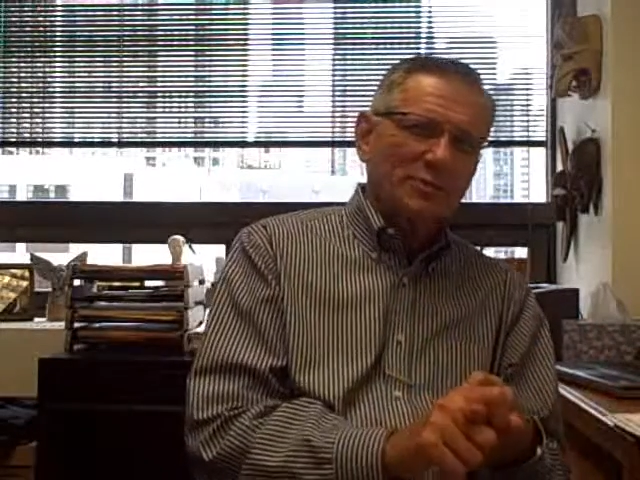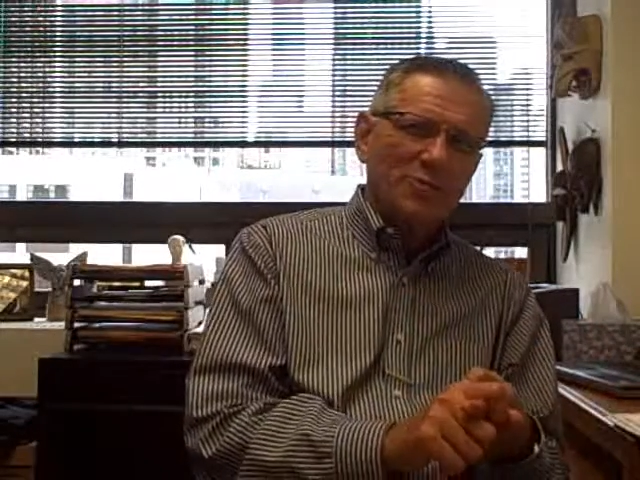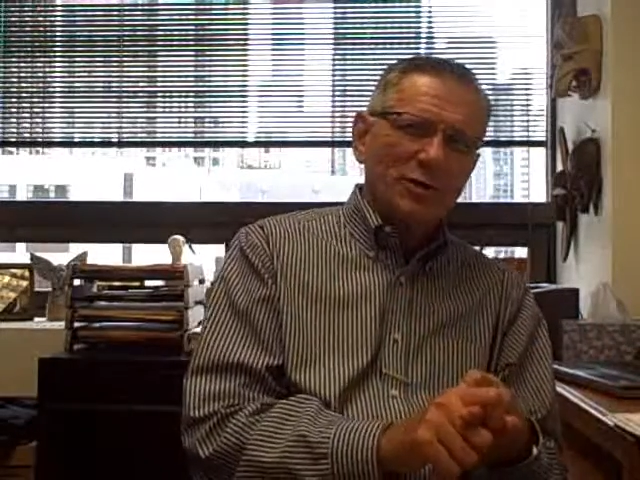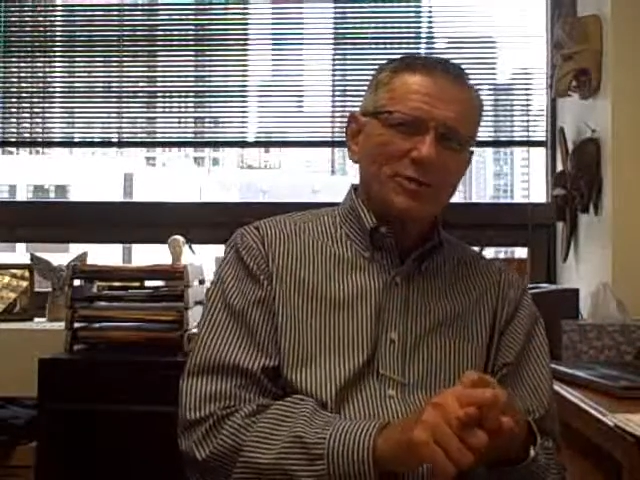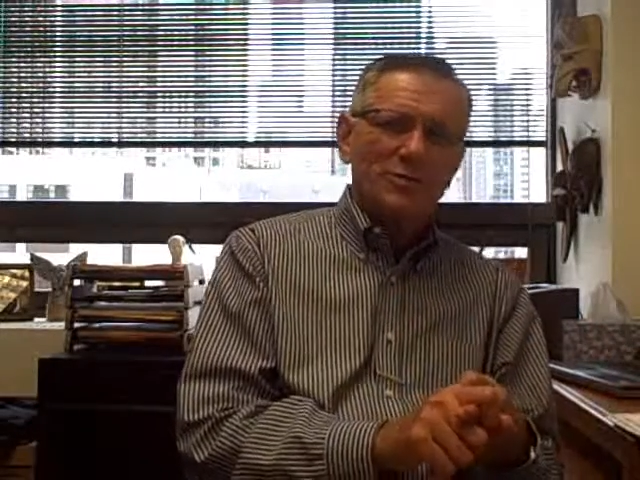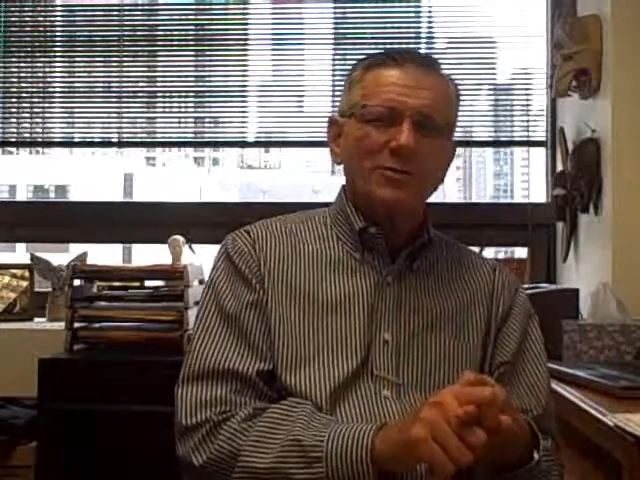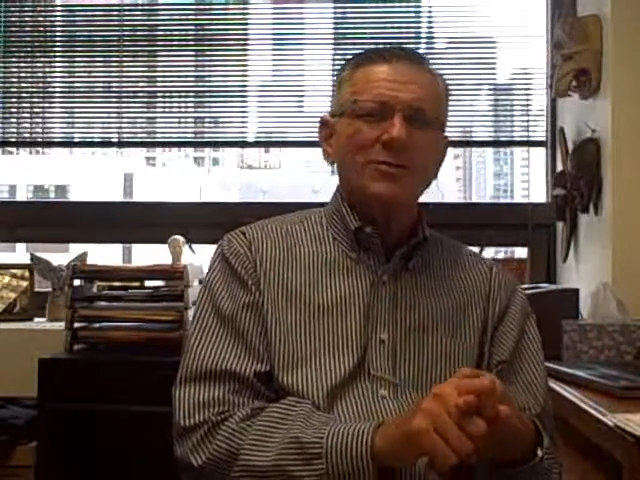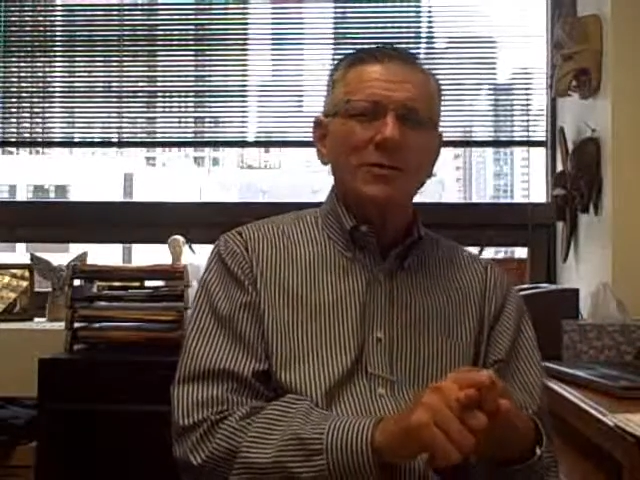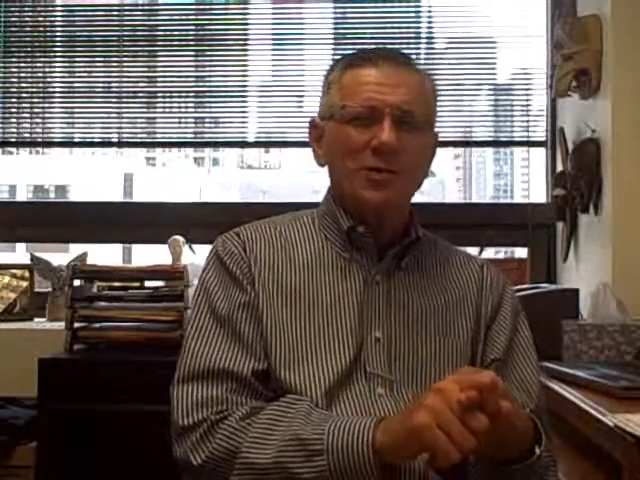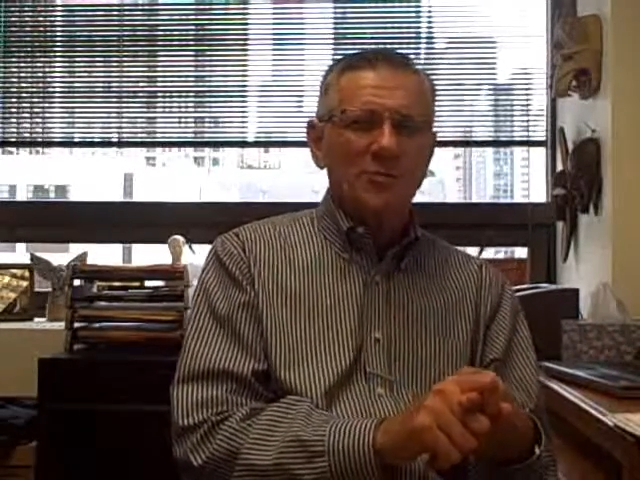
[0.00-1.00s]
he
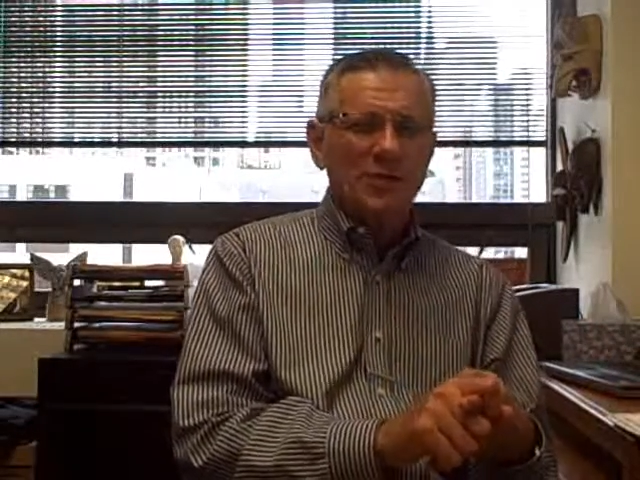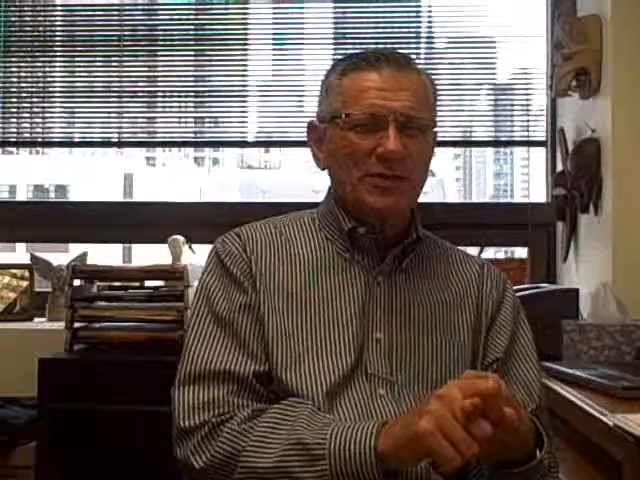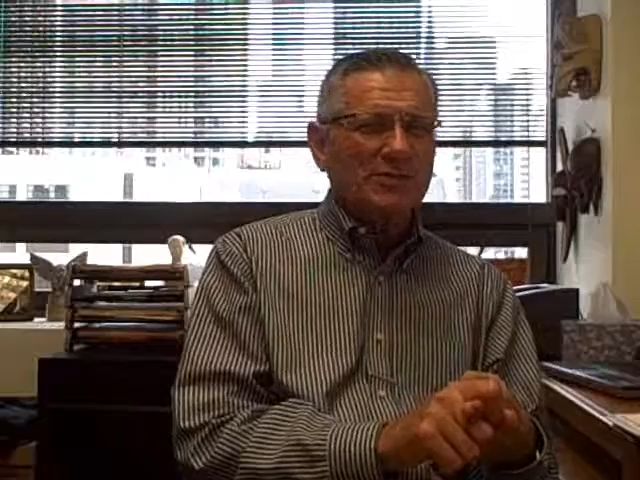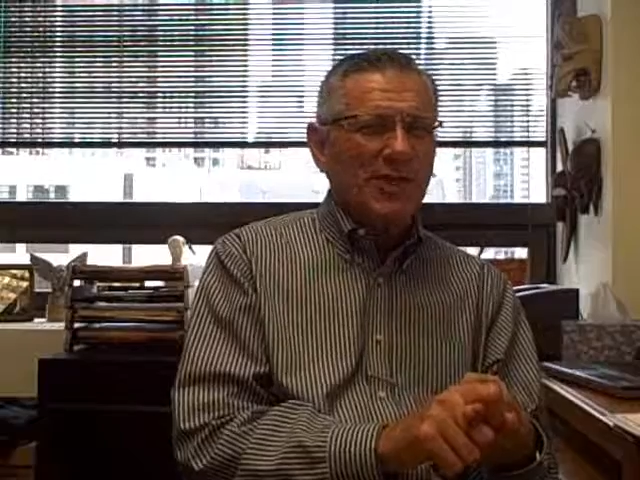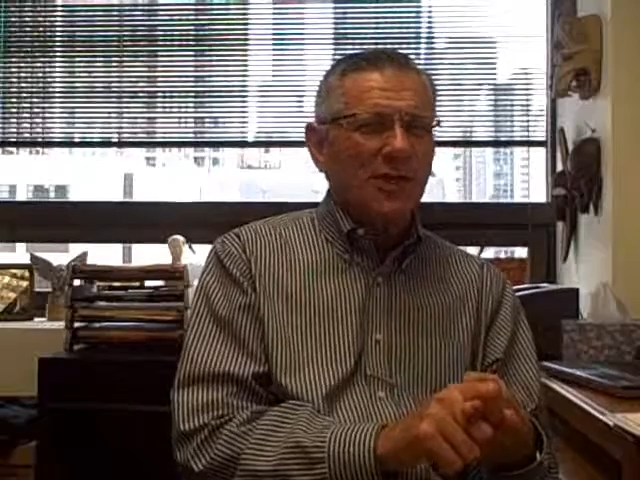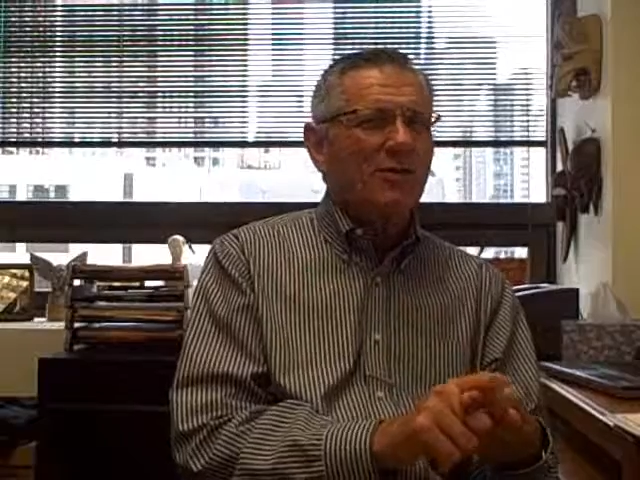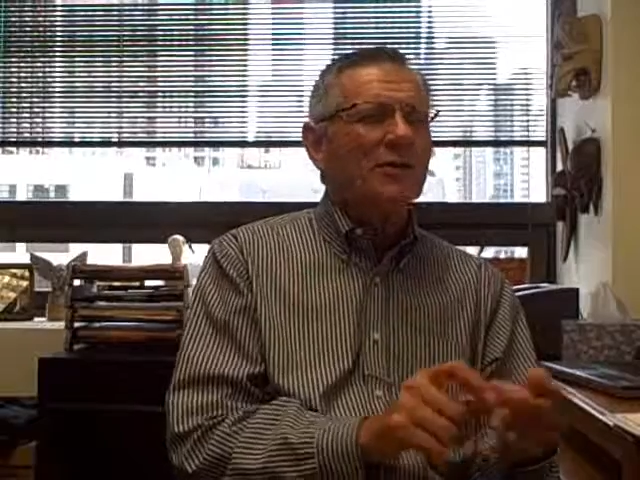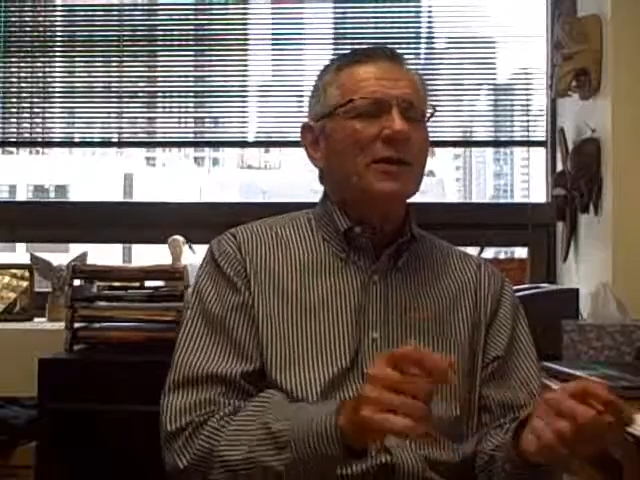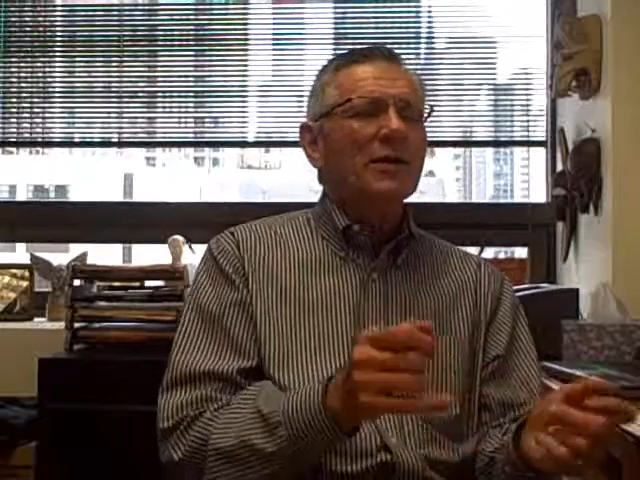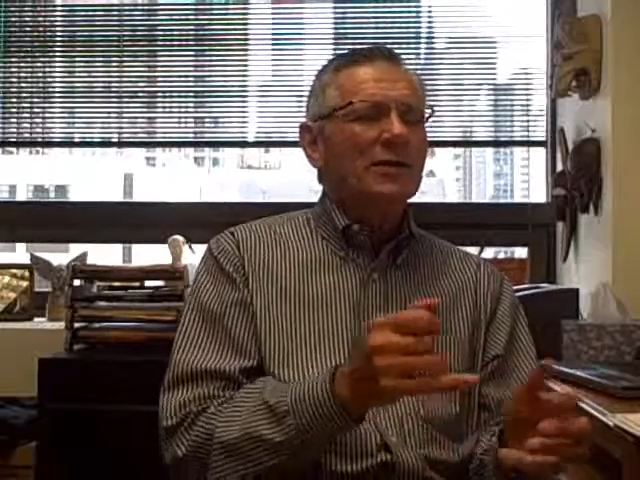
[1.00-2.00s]
wrestled with the other men in town.